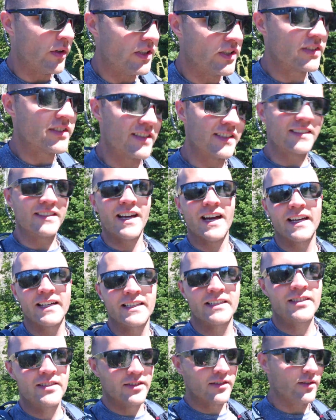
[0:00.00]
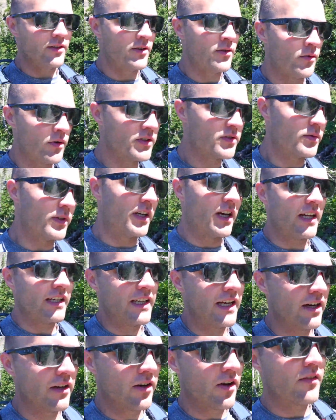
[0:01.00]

We just decided to, once we got down